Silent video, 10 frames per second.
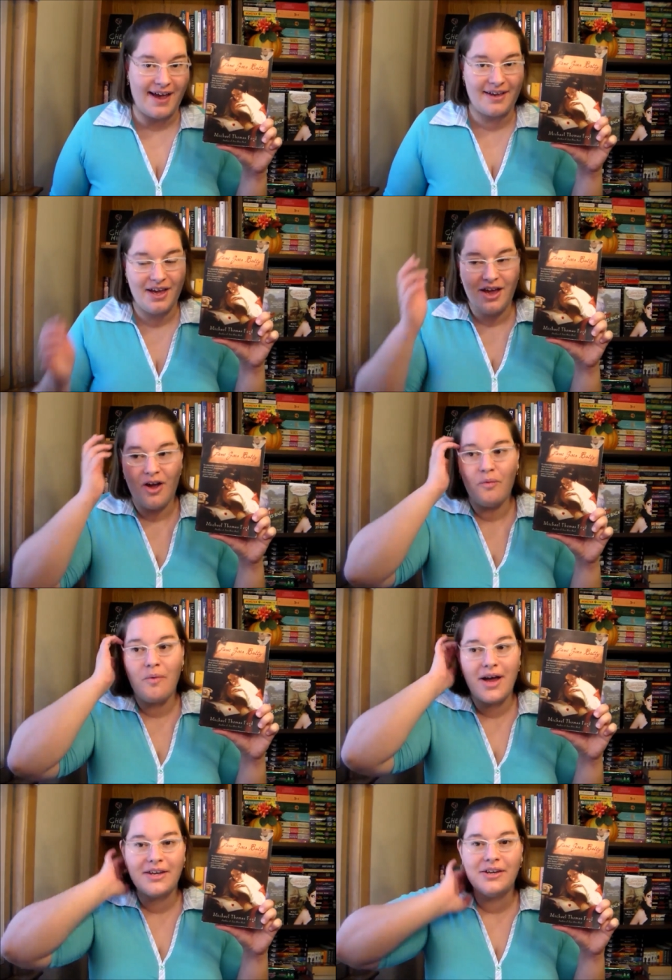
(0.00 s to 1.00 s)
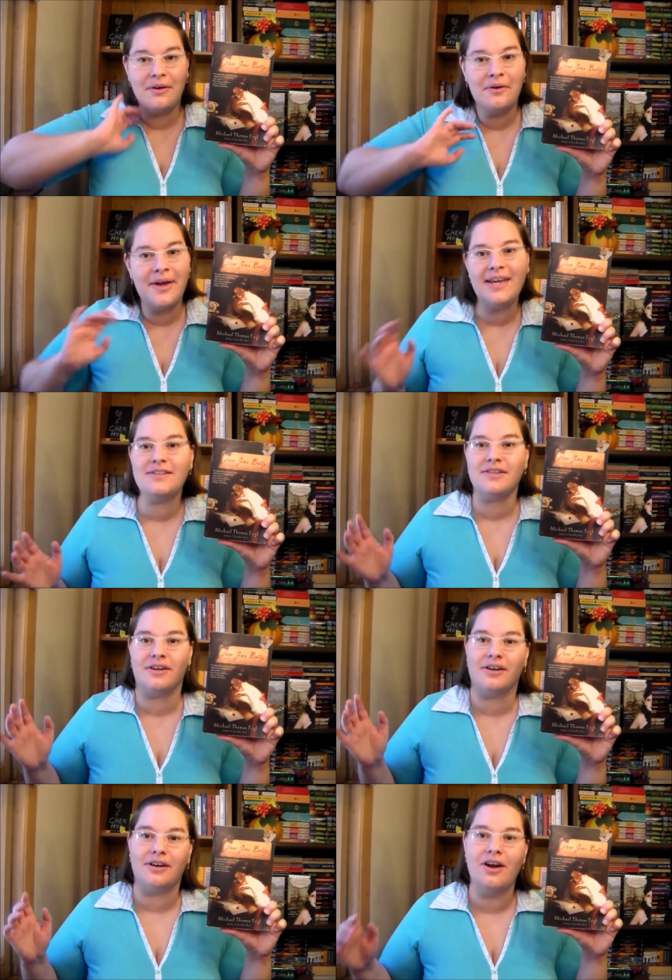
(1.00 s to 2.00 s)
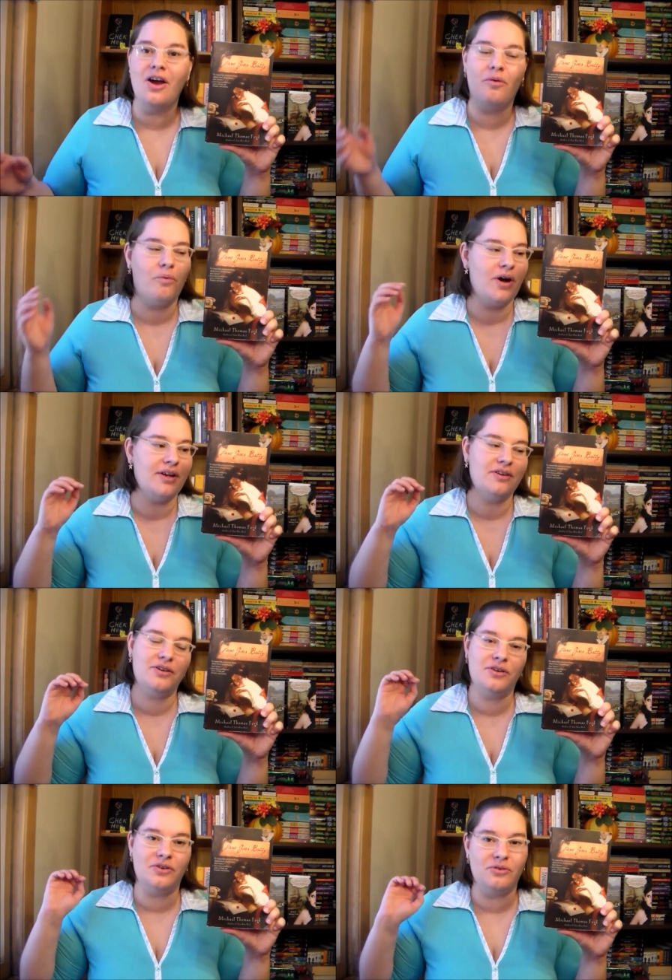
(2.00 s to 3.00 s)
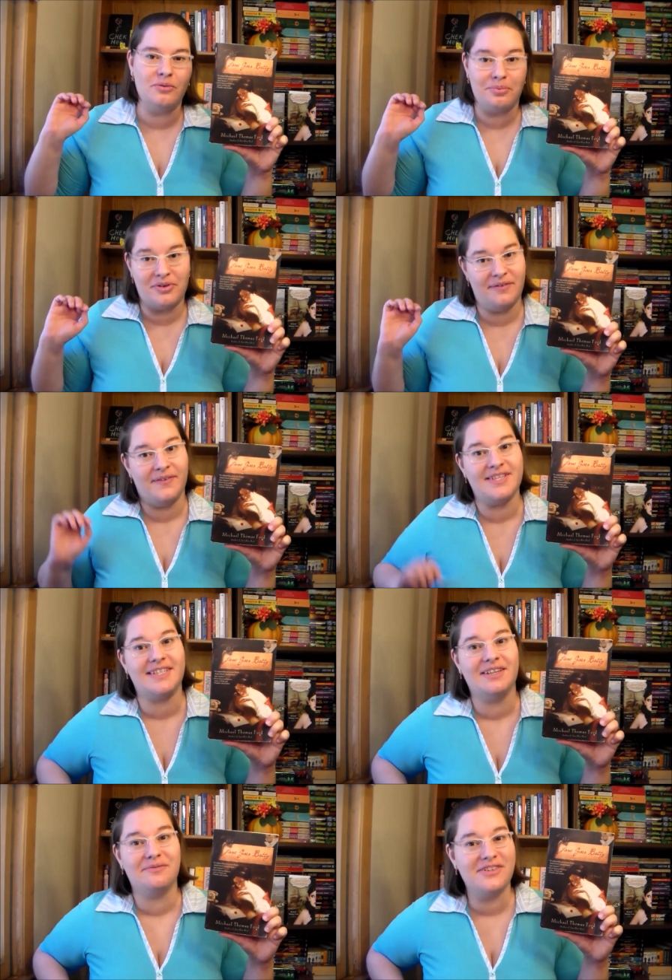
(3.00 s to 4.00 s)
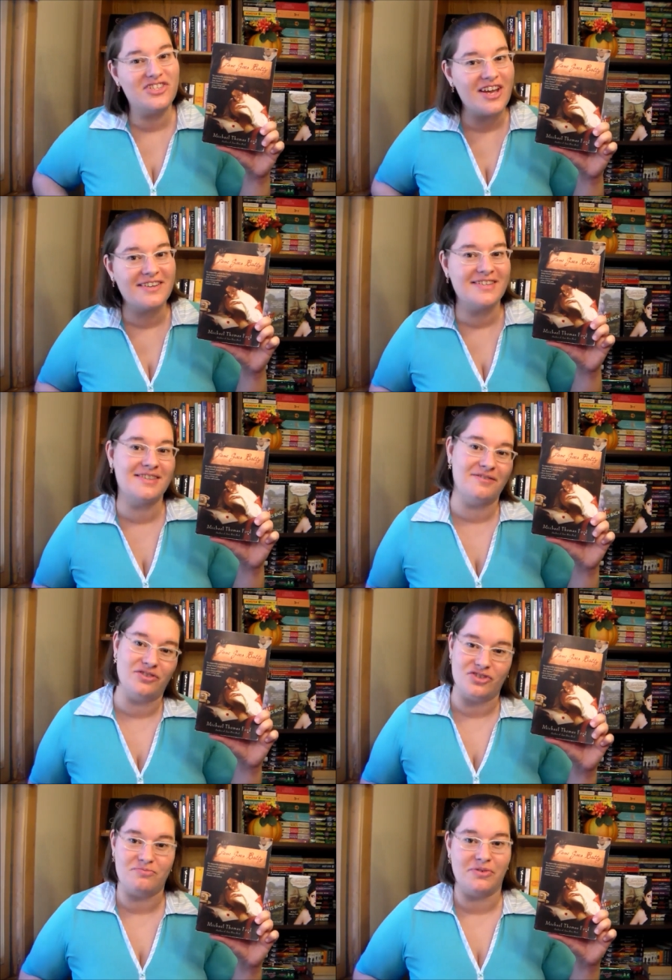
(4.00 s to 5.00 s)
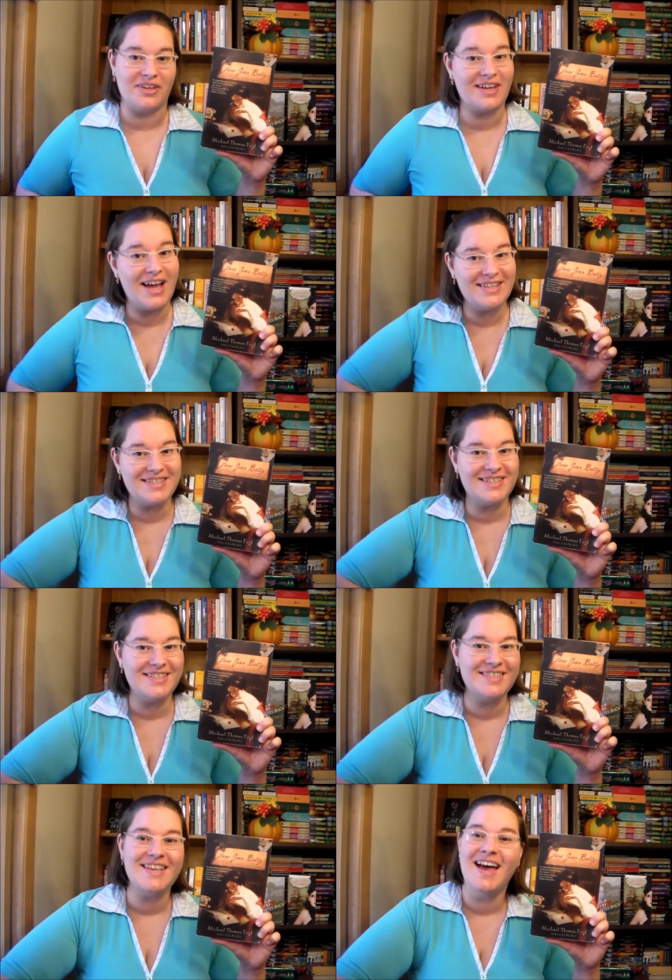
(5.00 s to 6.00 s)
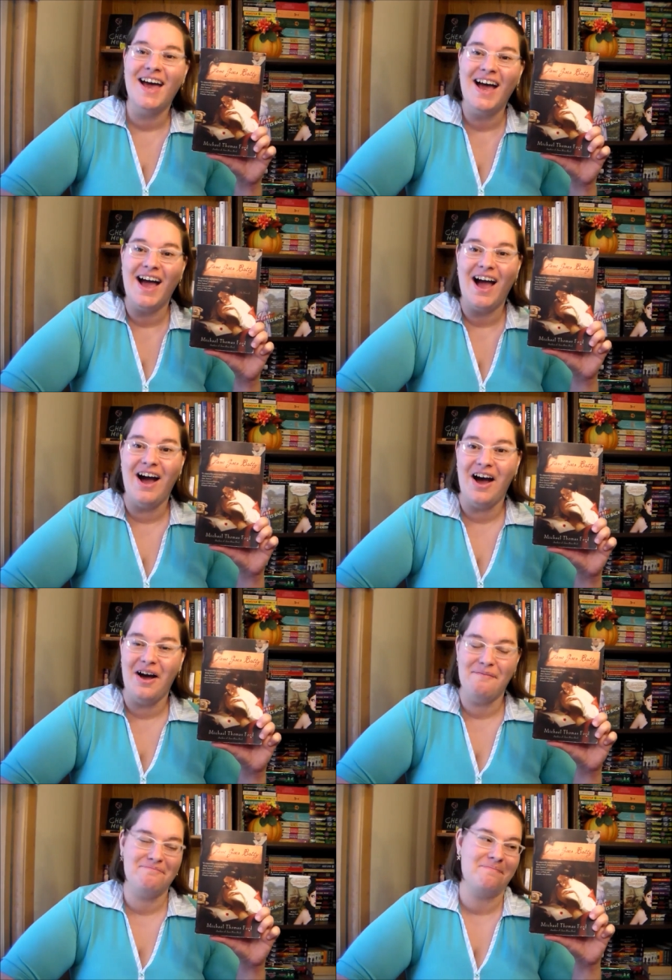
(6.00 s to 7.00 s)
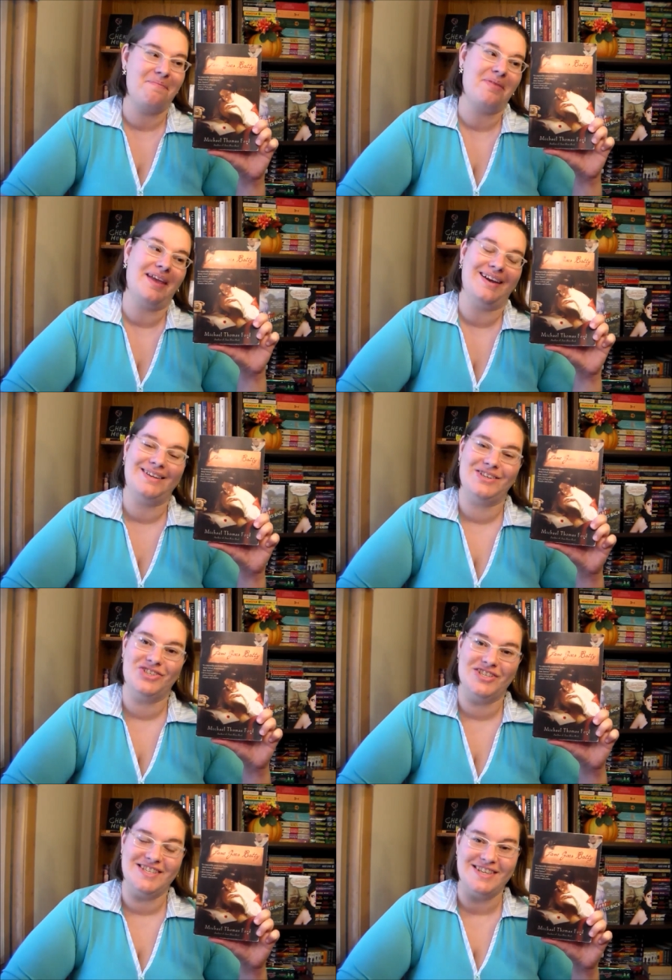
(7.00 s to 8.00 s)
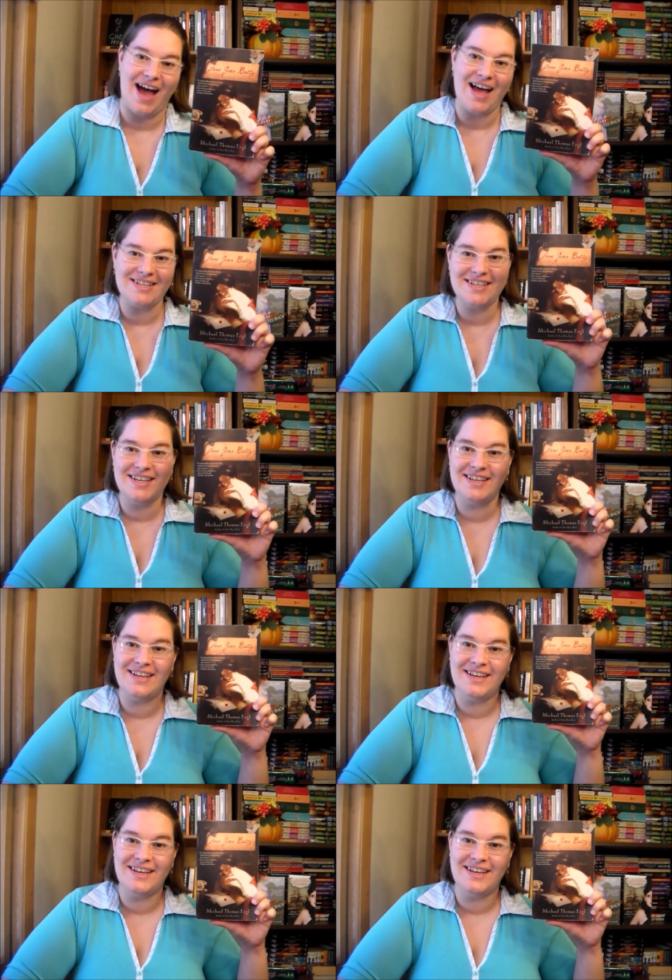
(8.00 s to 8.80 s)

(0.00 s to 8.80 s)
neck. One who hates her, one who previously rejected the first book, Constance, and it's just not